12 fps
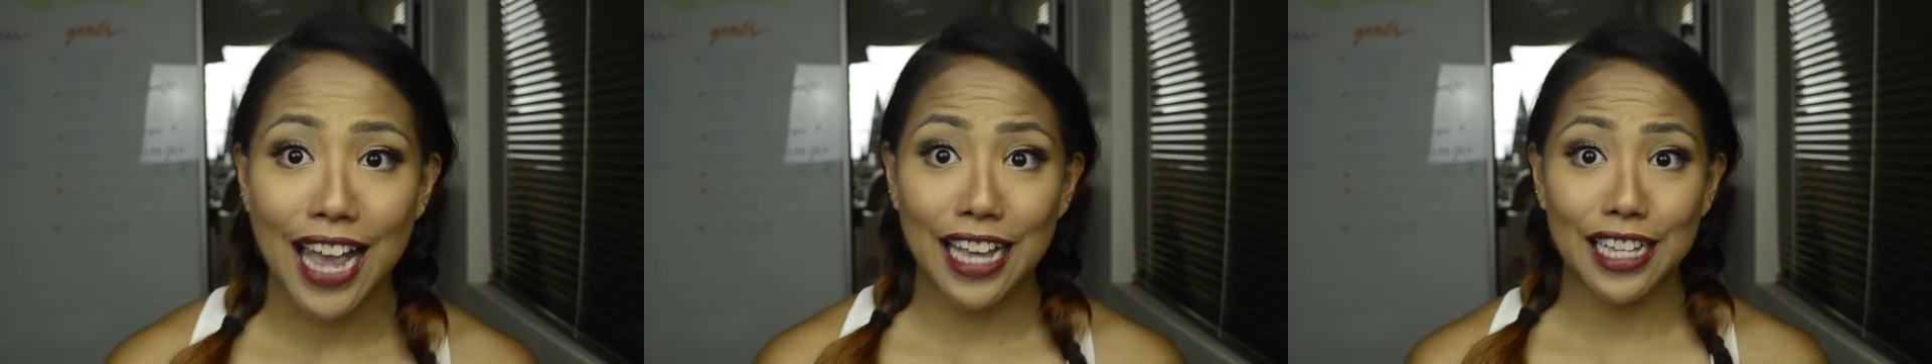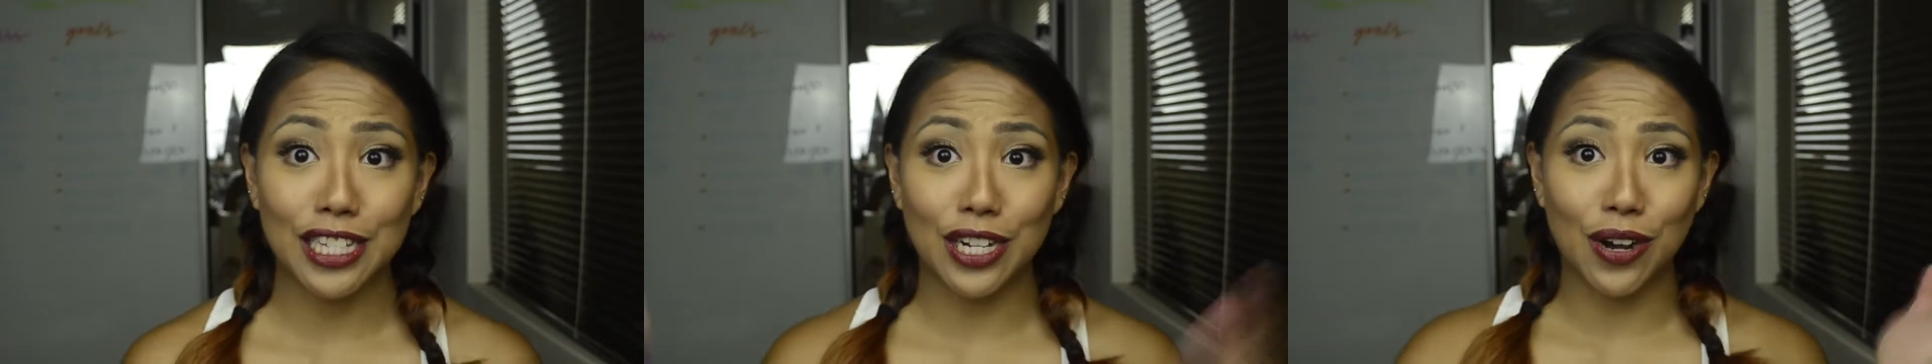
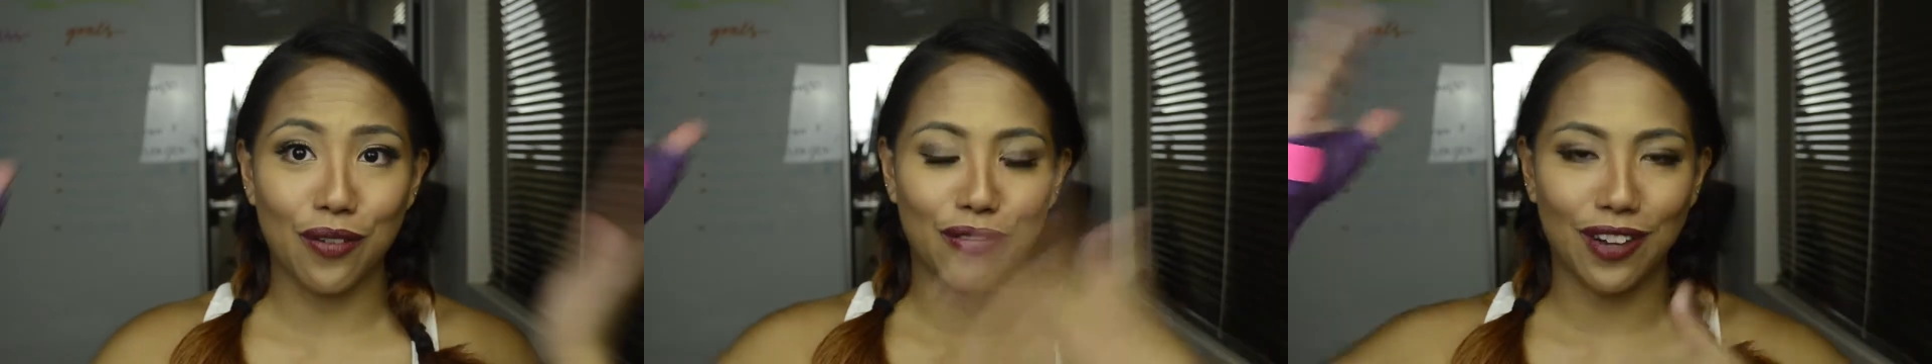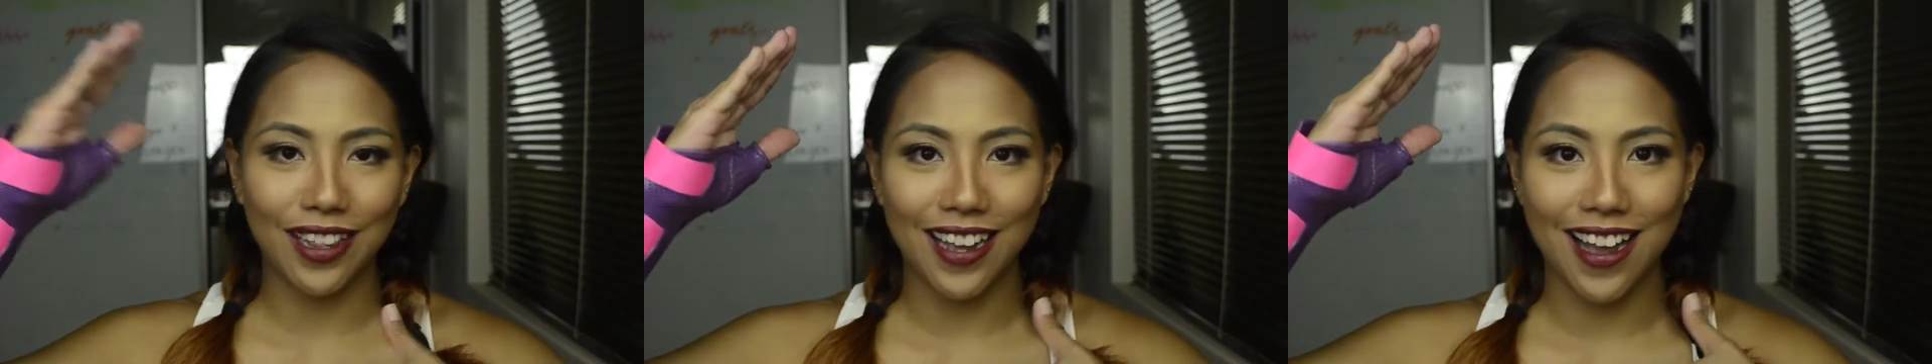And
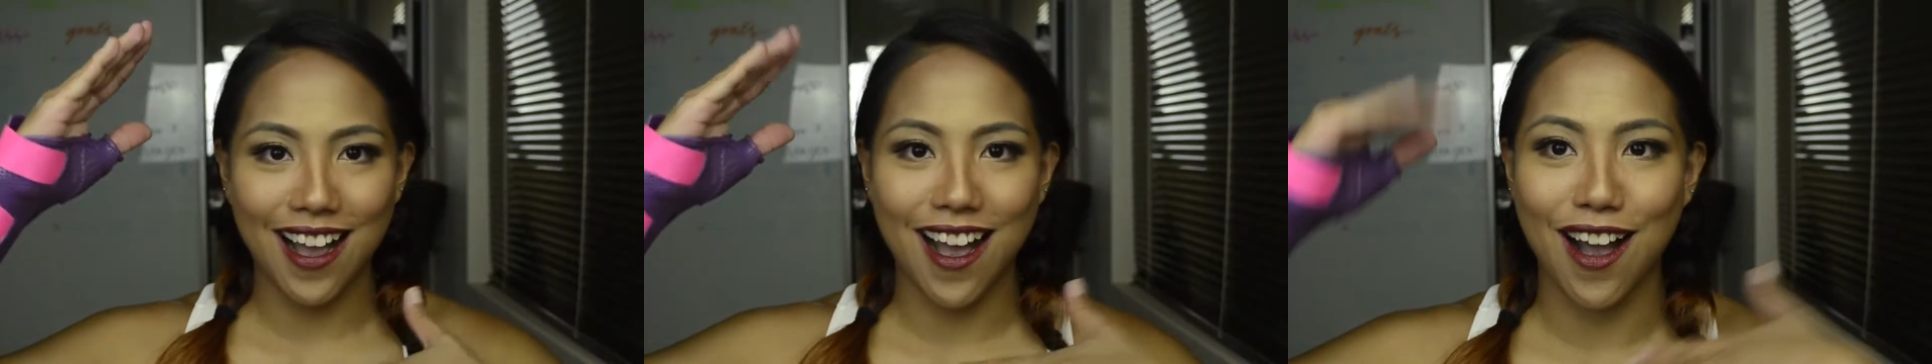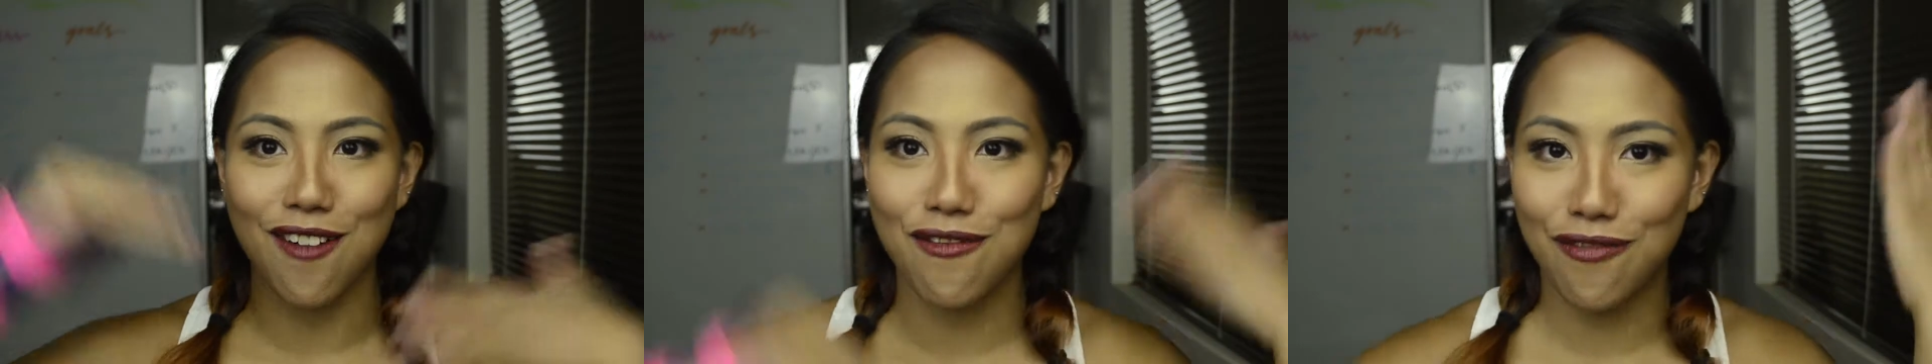
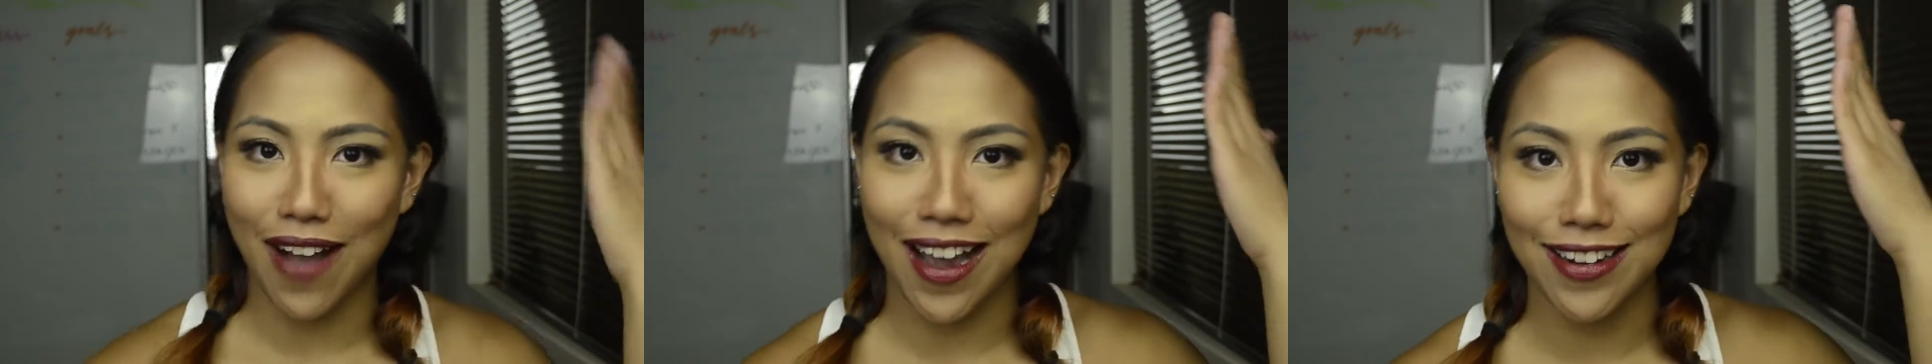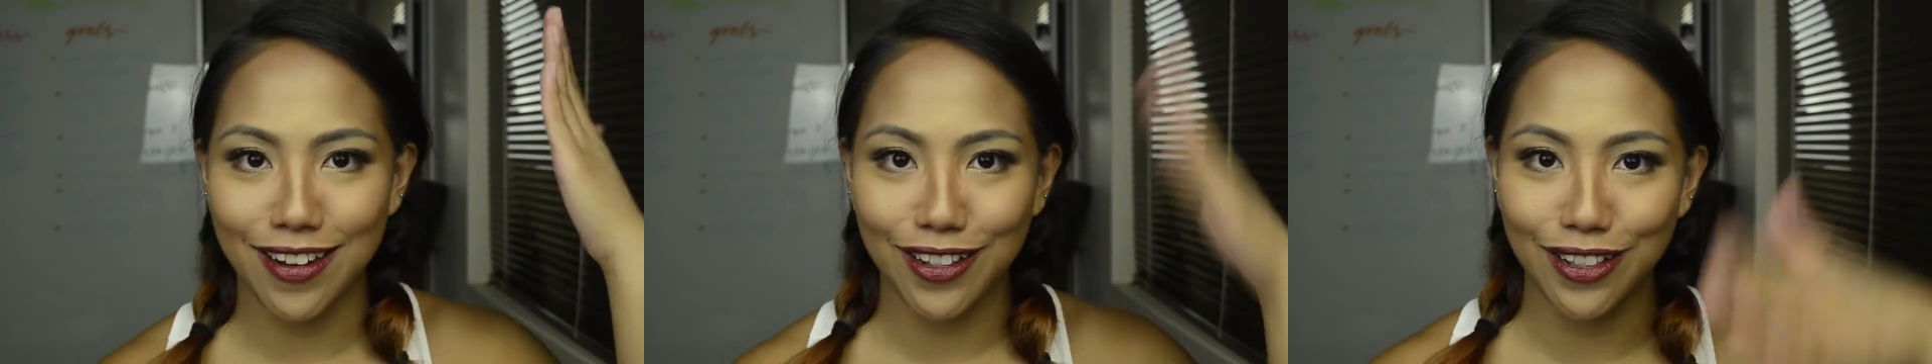voila,
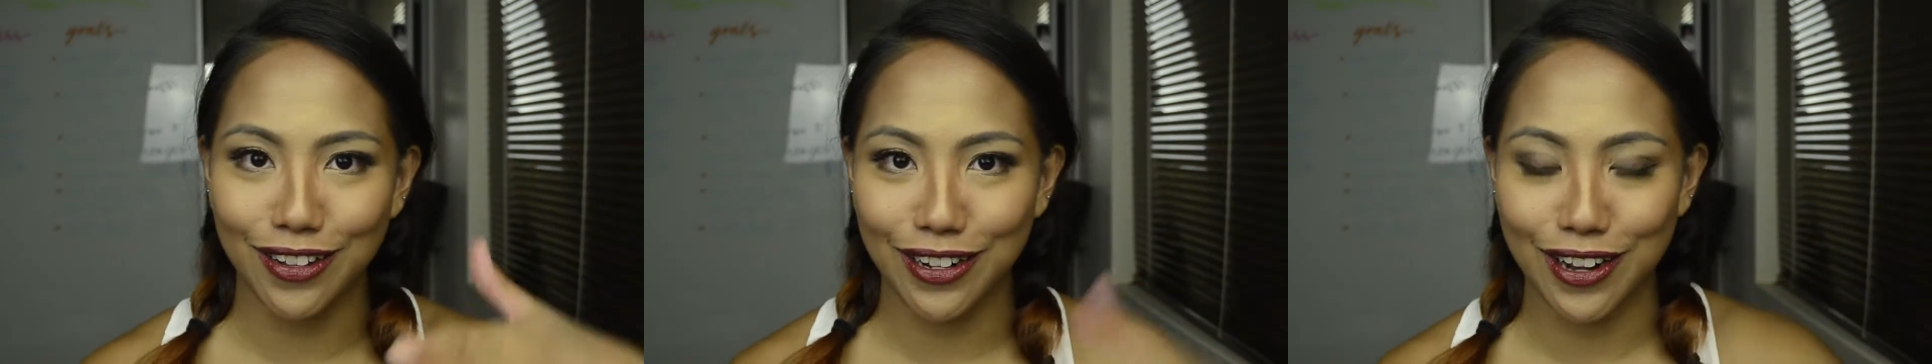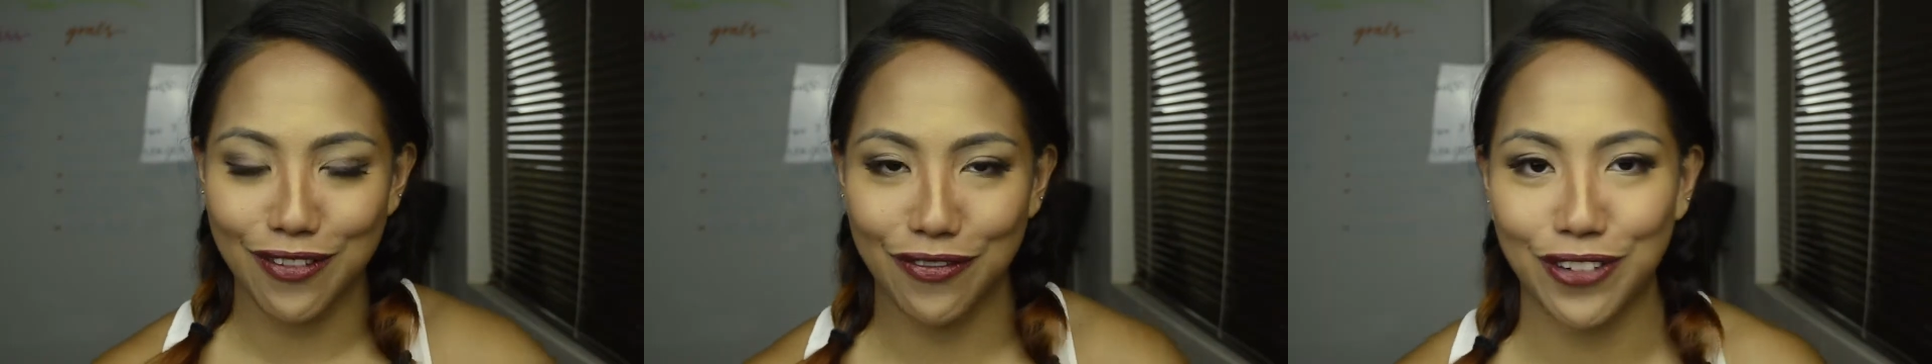final
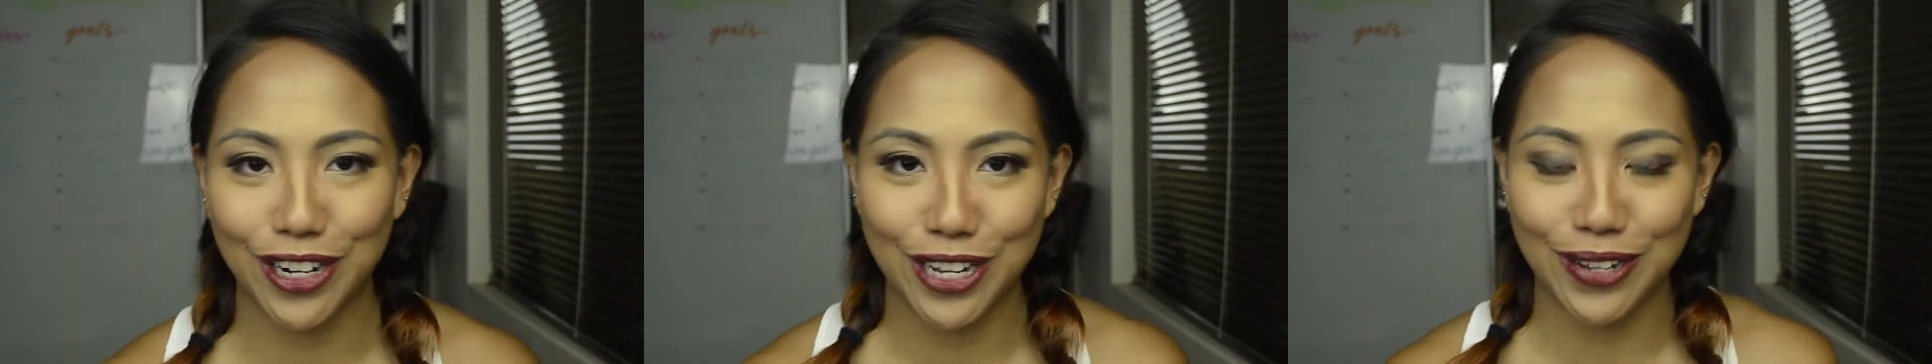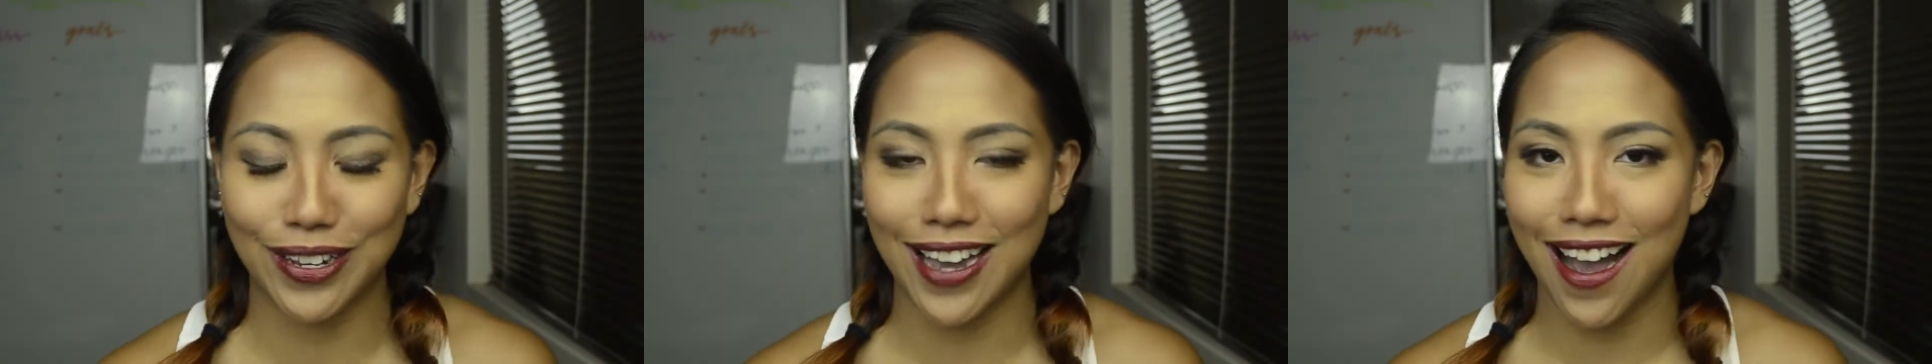look for
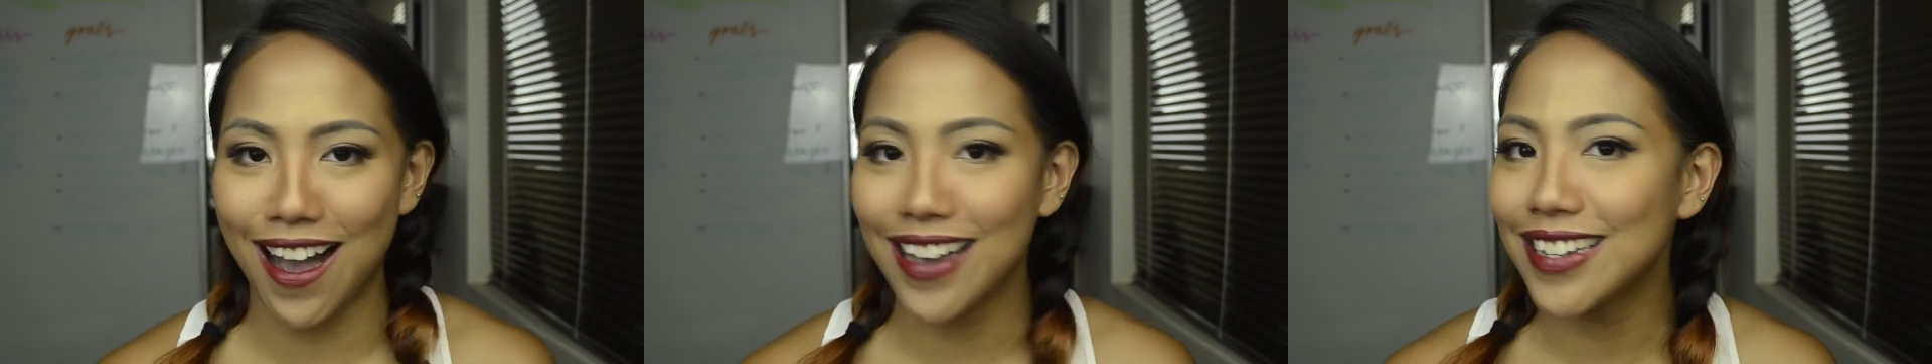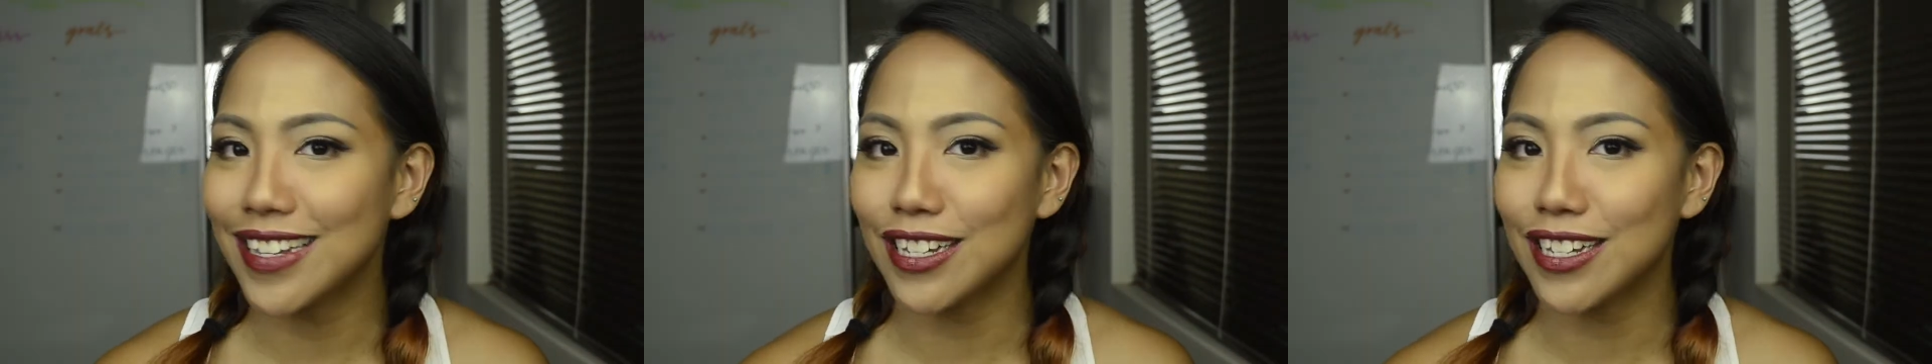you guys.